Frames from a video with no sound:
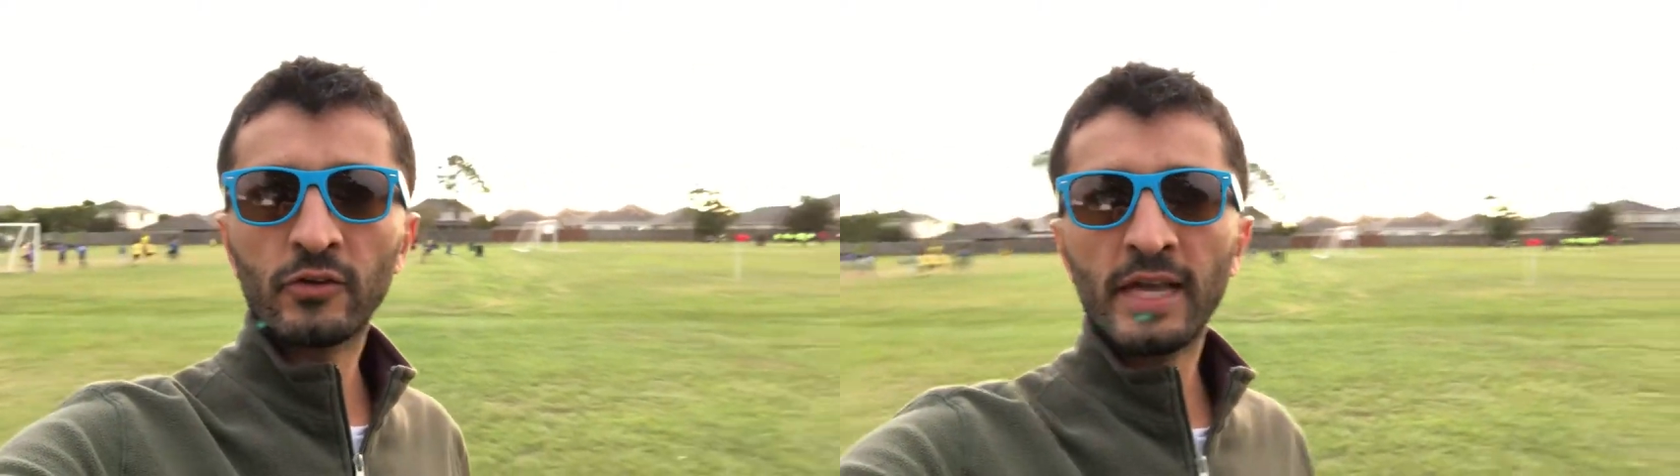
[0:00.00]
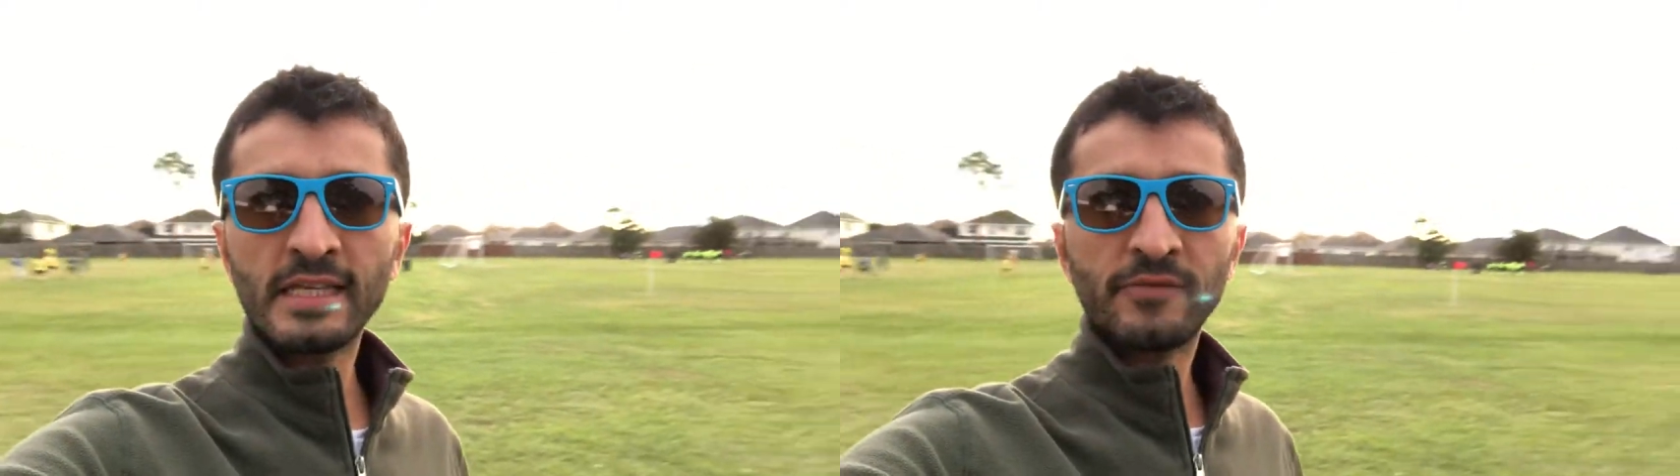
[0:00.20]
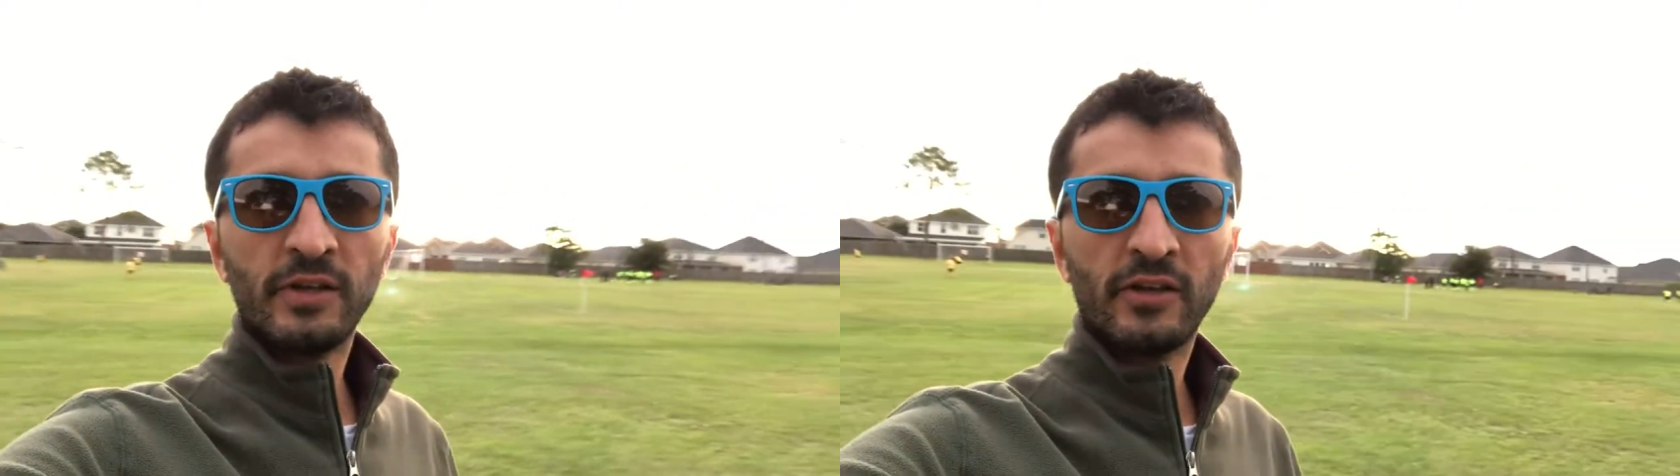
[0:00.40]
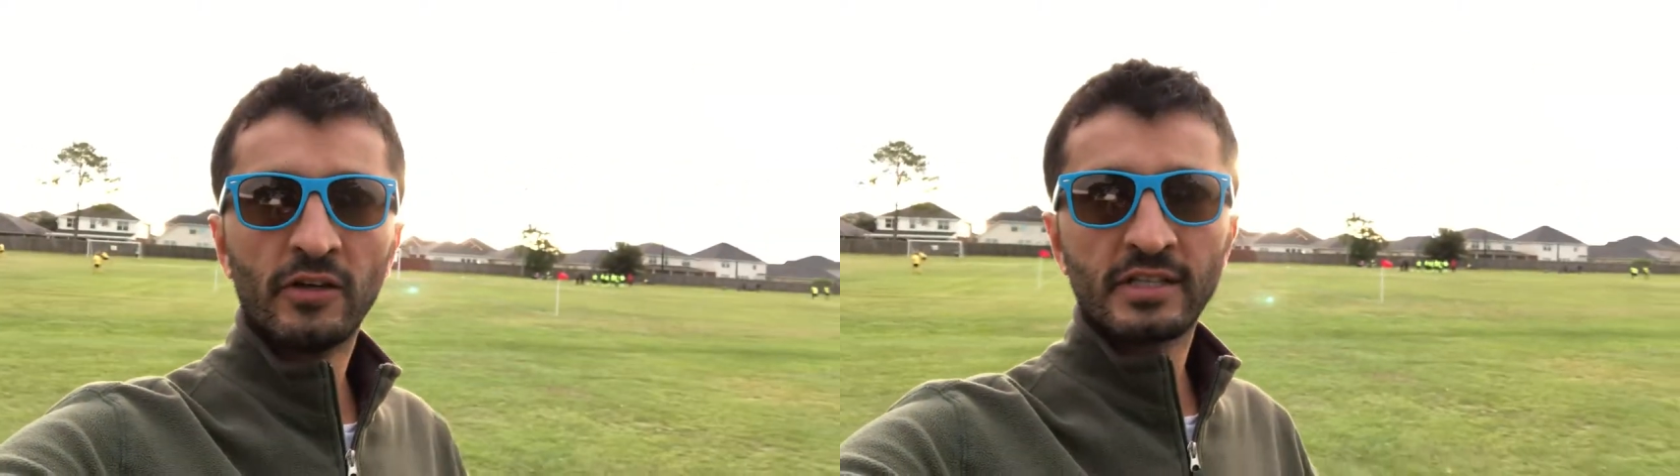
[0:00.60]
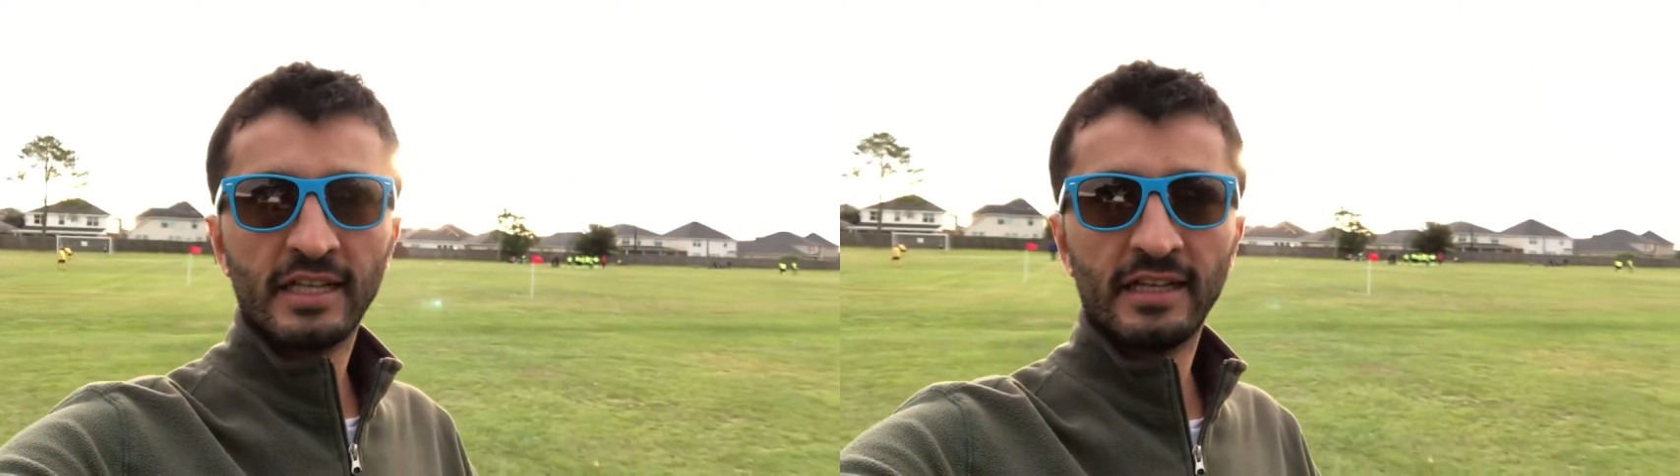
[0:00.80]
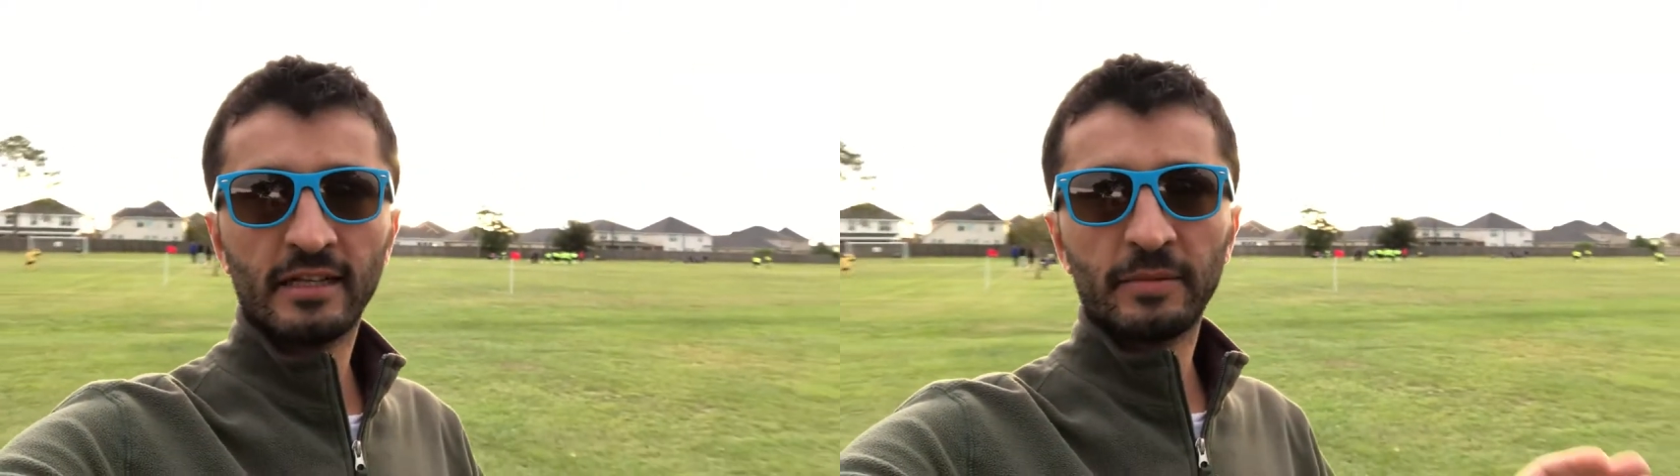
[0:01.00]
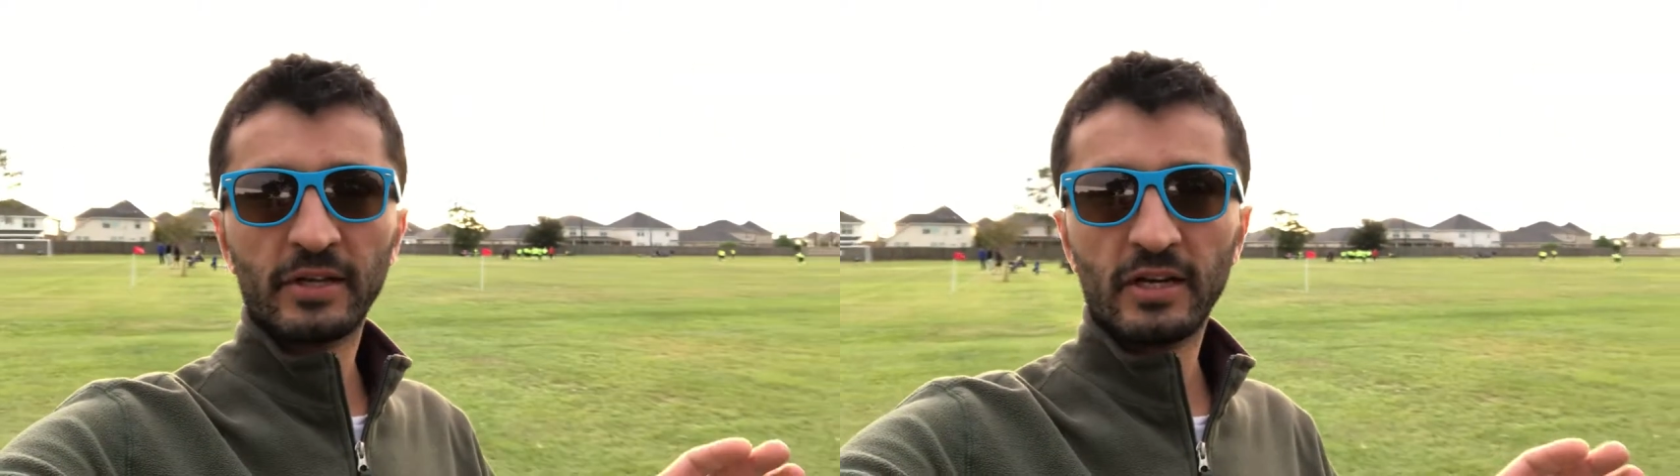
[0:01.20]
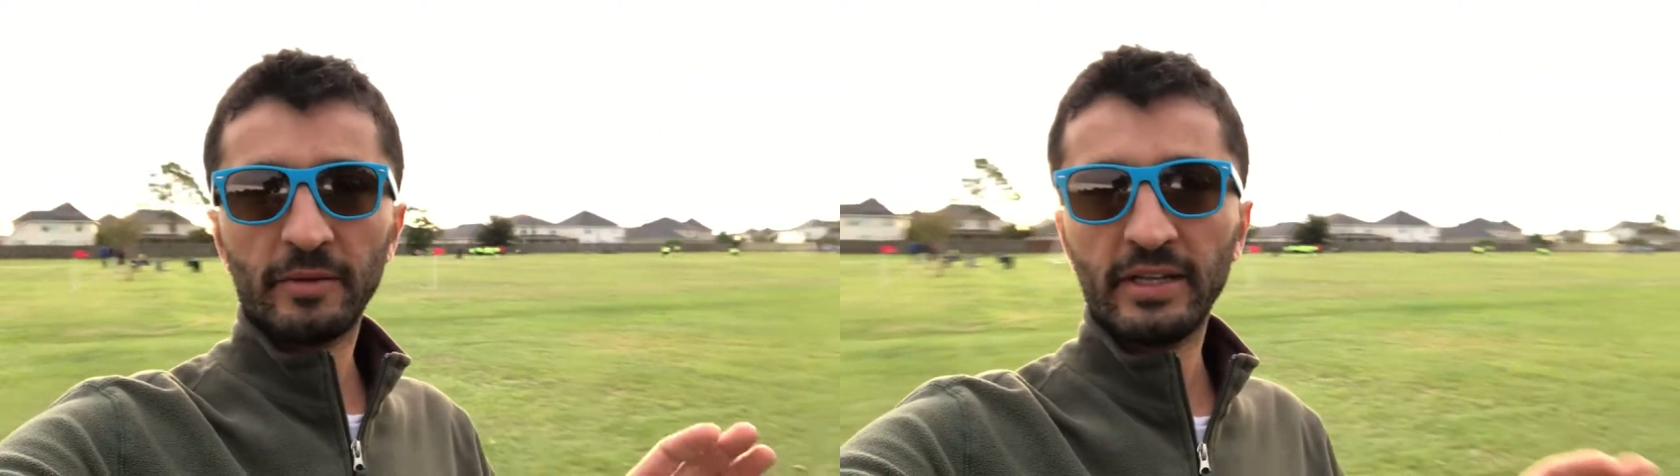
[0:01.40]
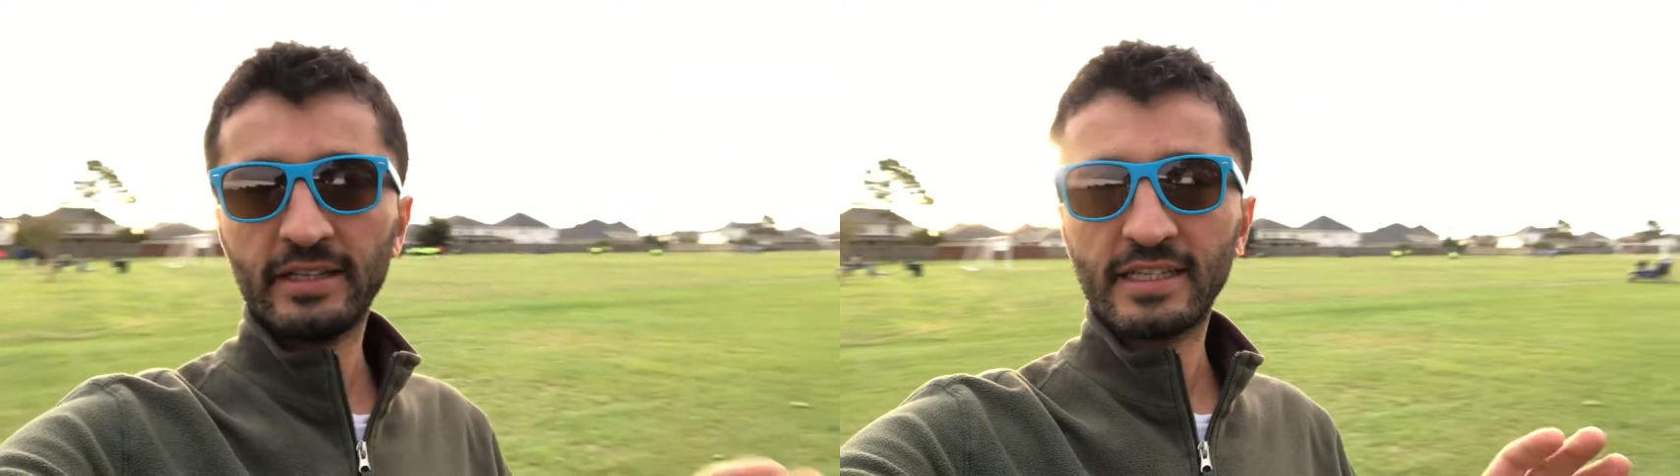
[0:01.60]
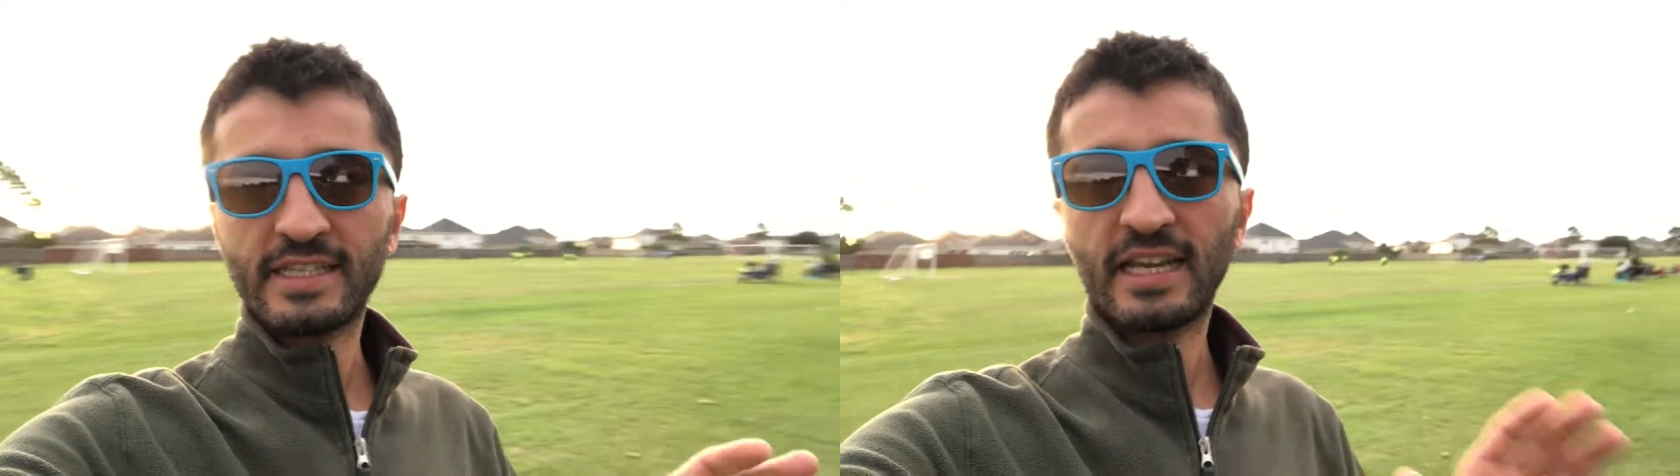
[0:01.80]
today's video is a little bit going to be
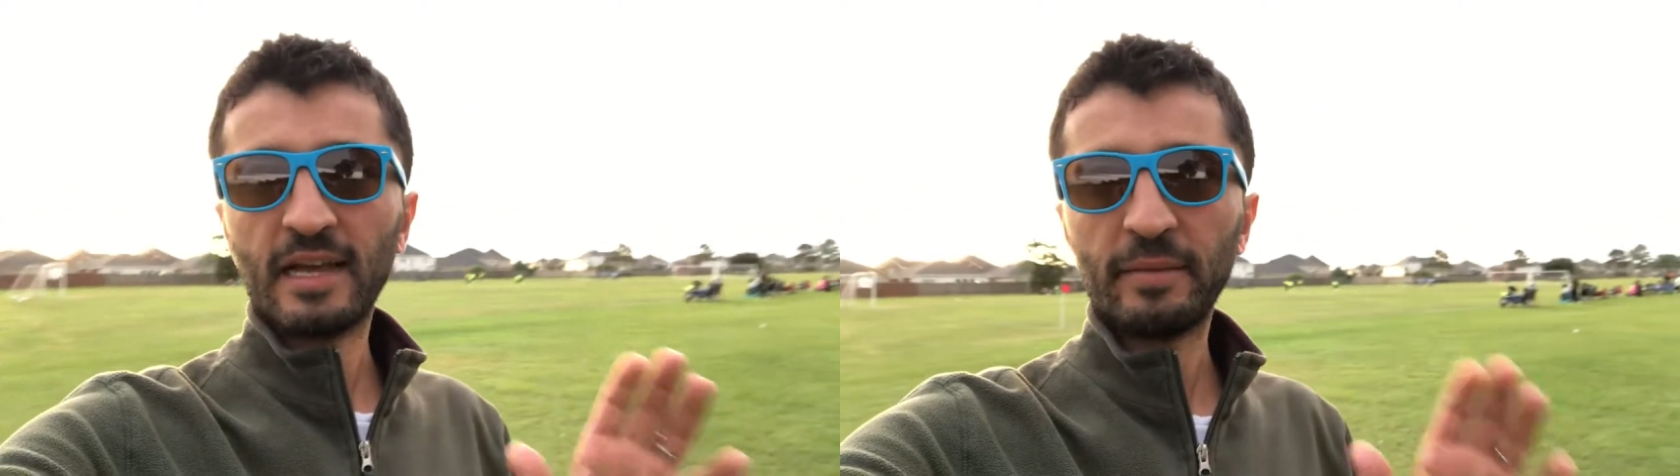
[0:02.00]
interesting.